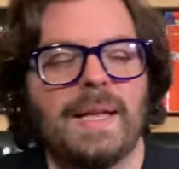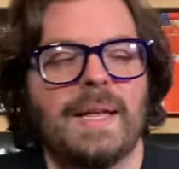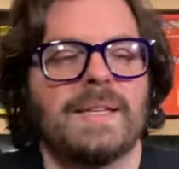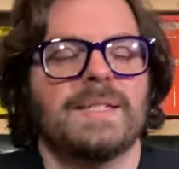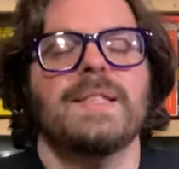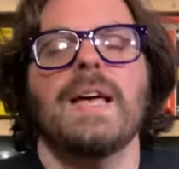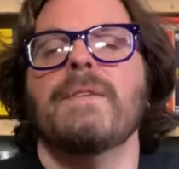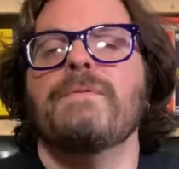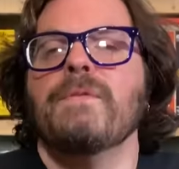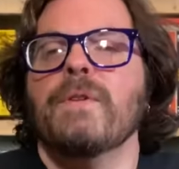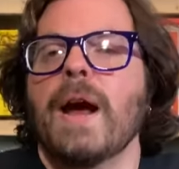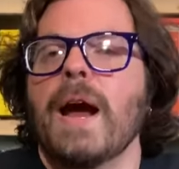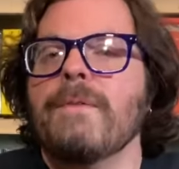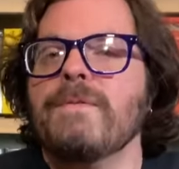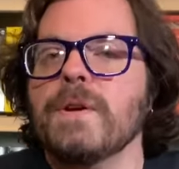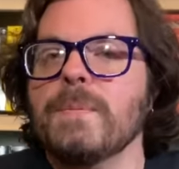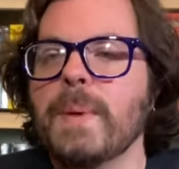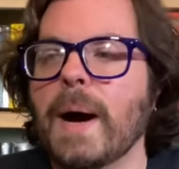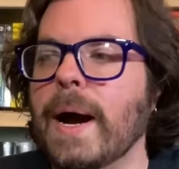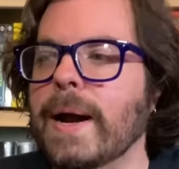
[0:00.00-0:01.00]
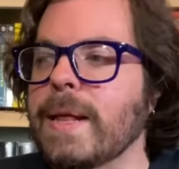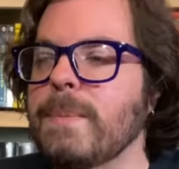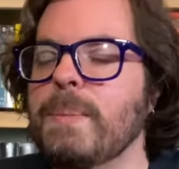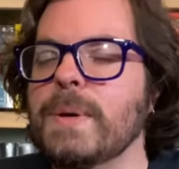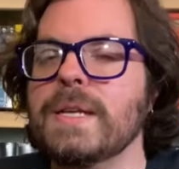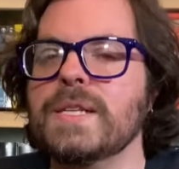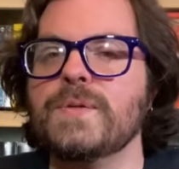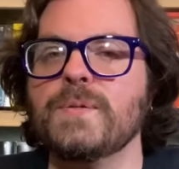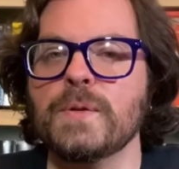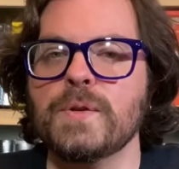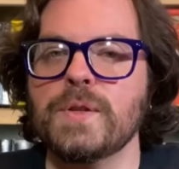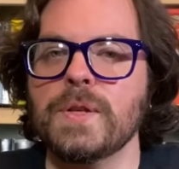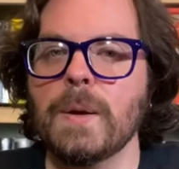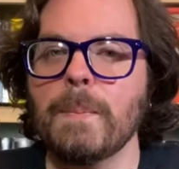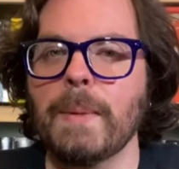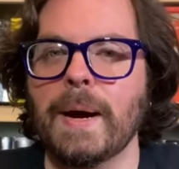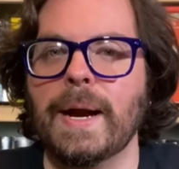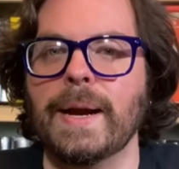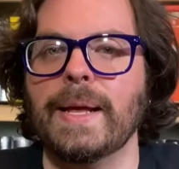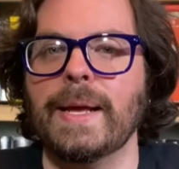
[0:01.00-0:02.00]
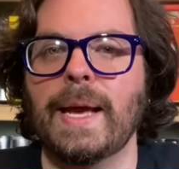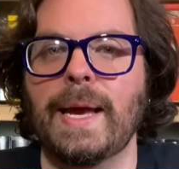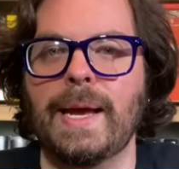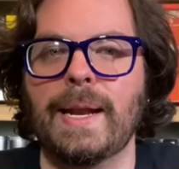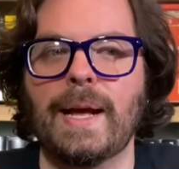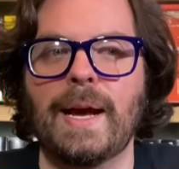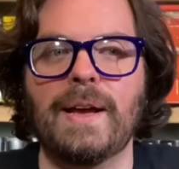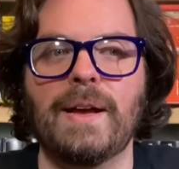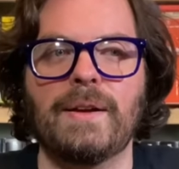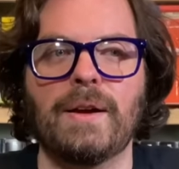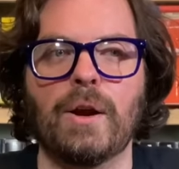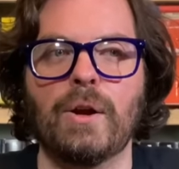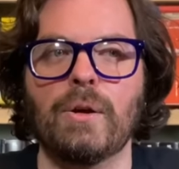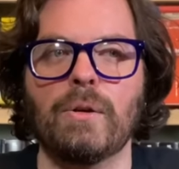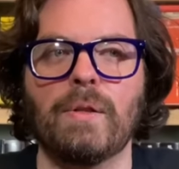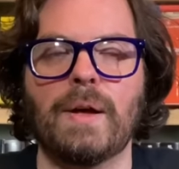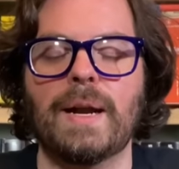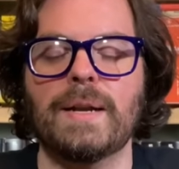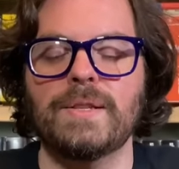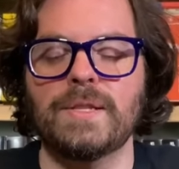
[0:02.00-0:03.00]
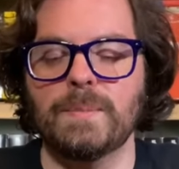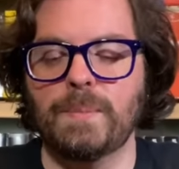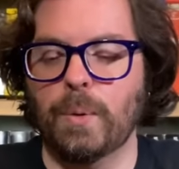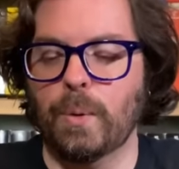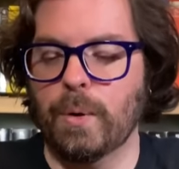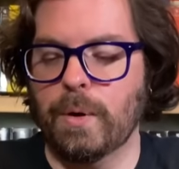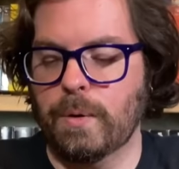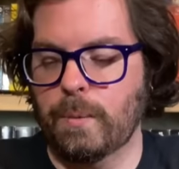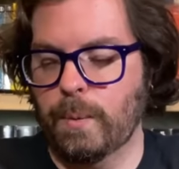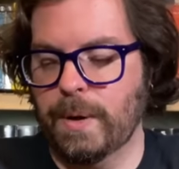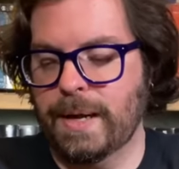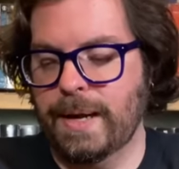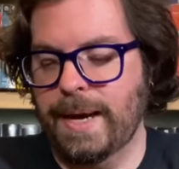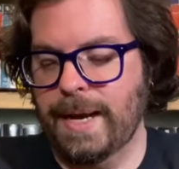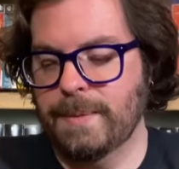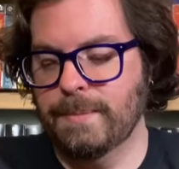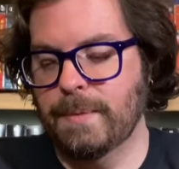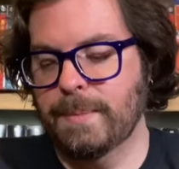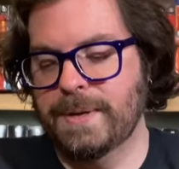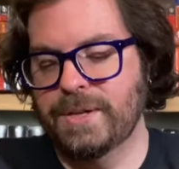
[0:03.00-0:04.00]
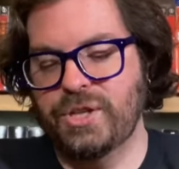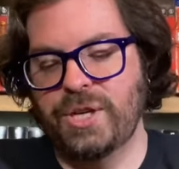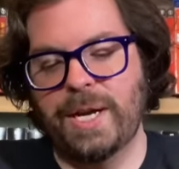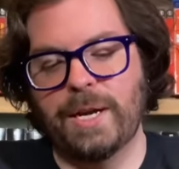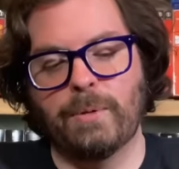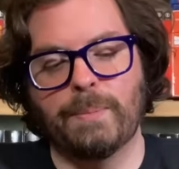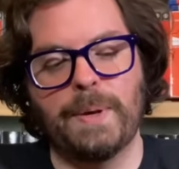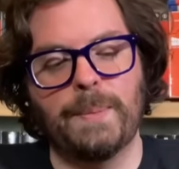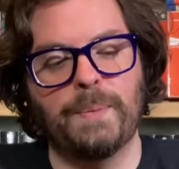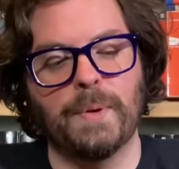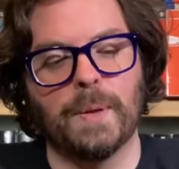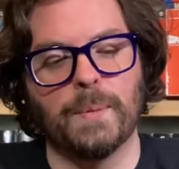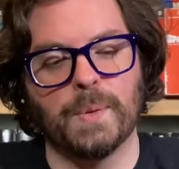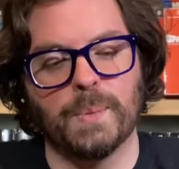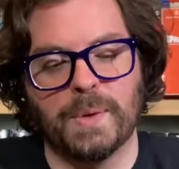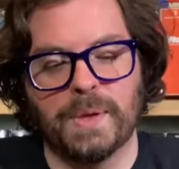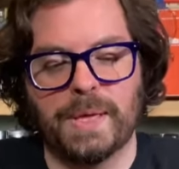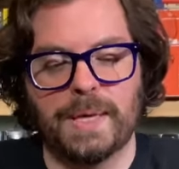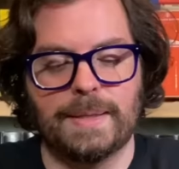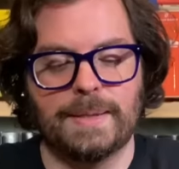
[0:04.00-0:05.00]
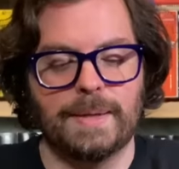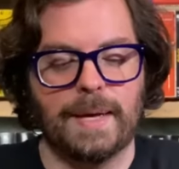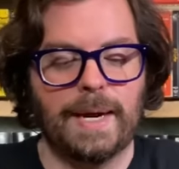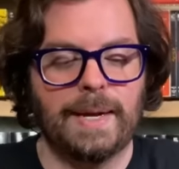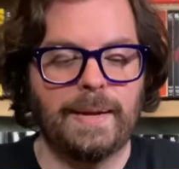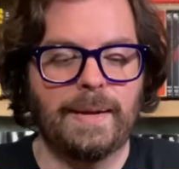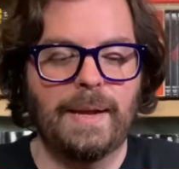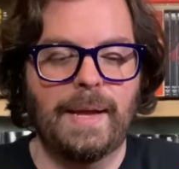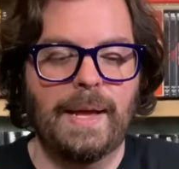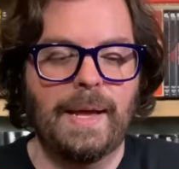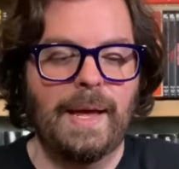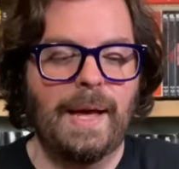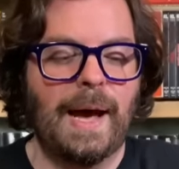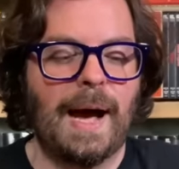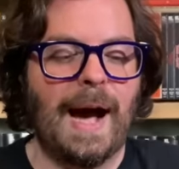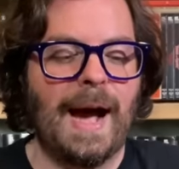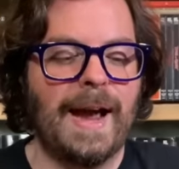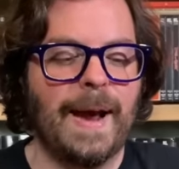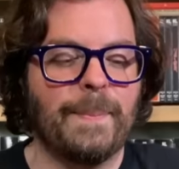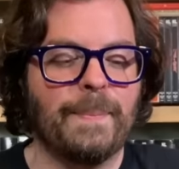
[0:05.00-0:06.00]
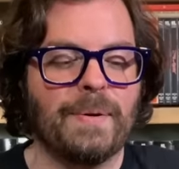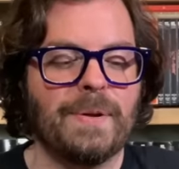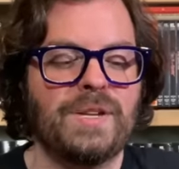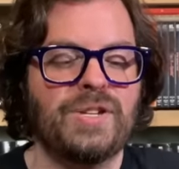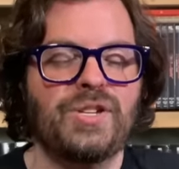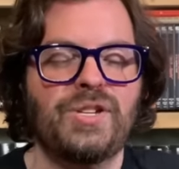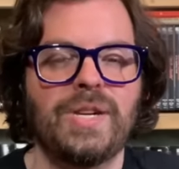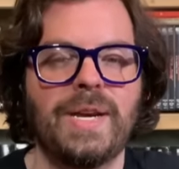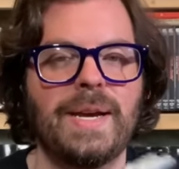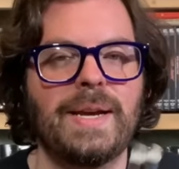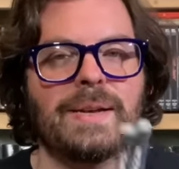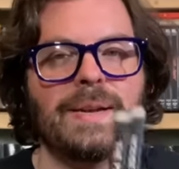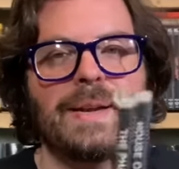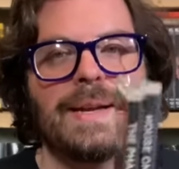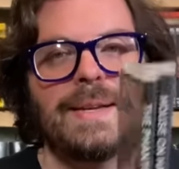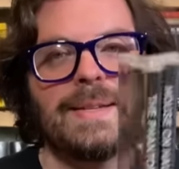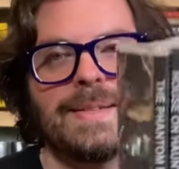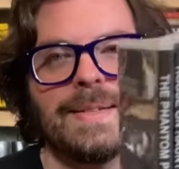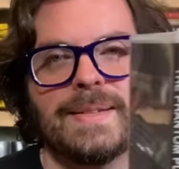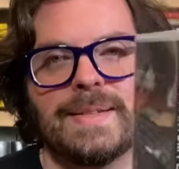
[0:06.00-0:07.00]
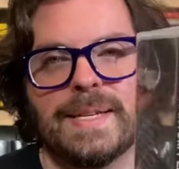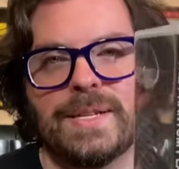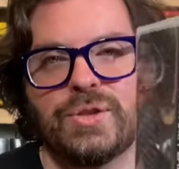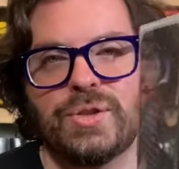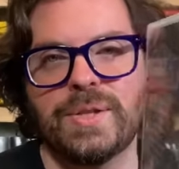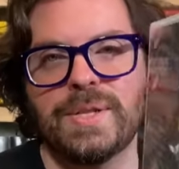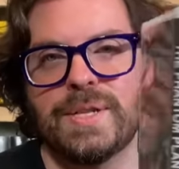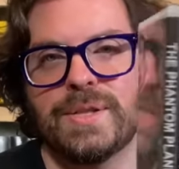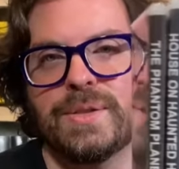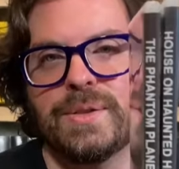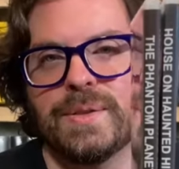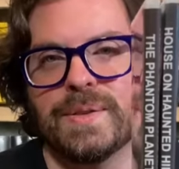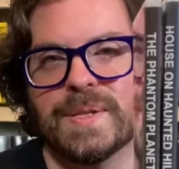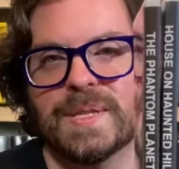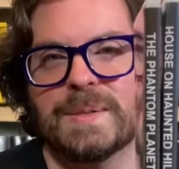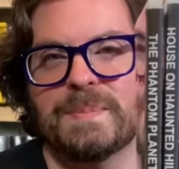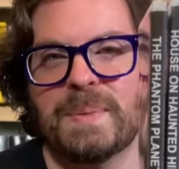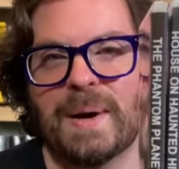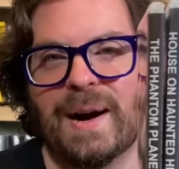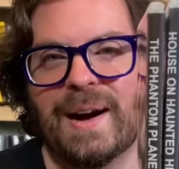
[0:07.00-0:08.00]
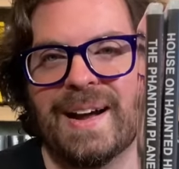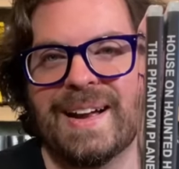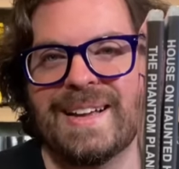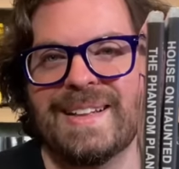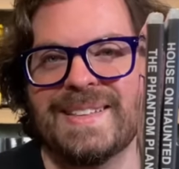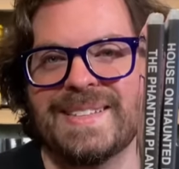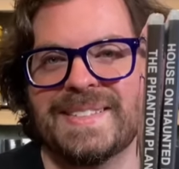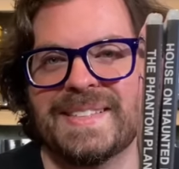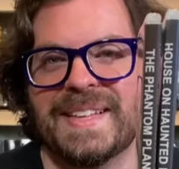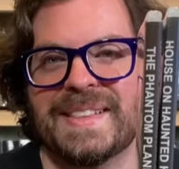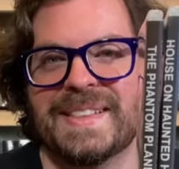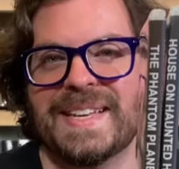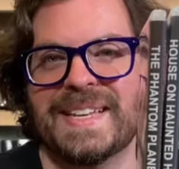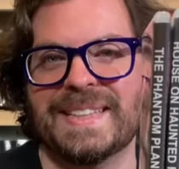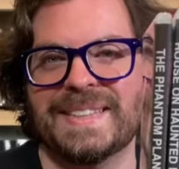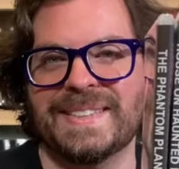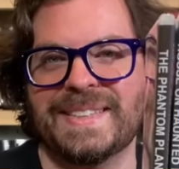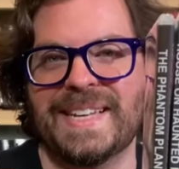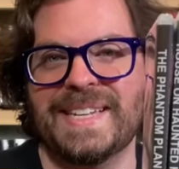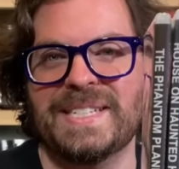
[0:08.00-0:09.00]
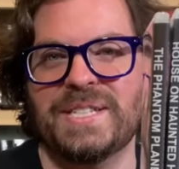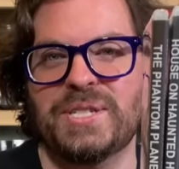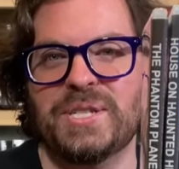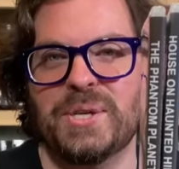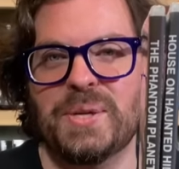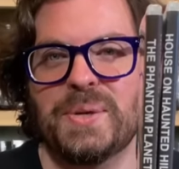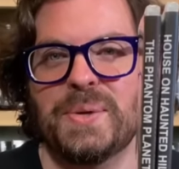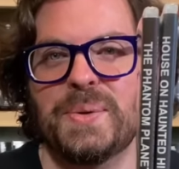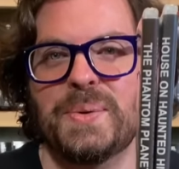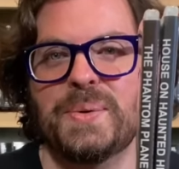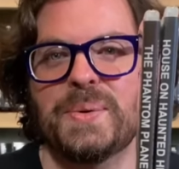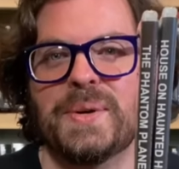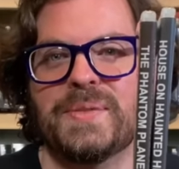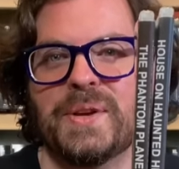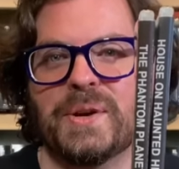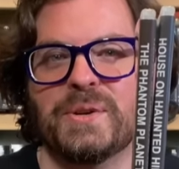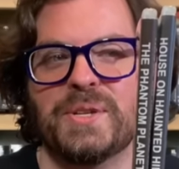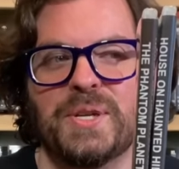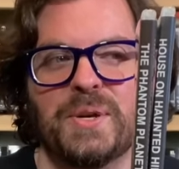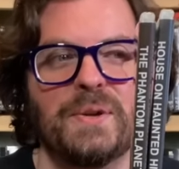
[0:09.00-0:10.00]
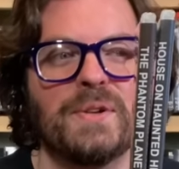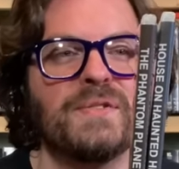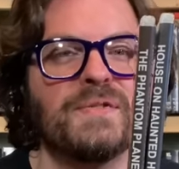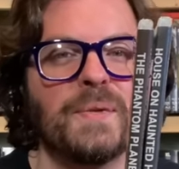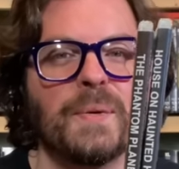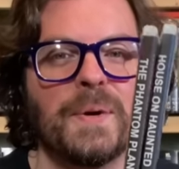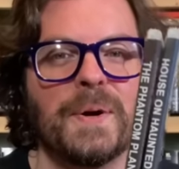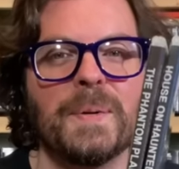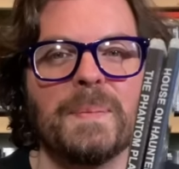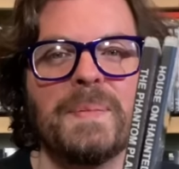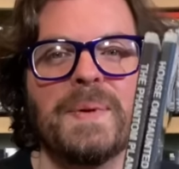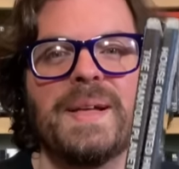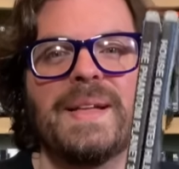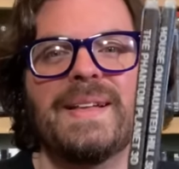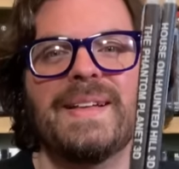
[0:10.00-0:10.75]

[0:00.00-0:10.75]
It's not for everybody, but it's for somebody. And I heard a lot of support when I had him on my channel, people that were really excited. I appreciate his attention to the spines that they do, they're uniform.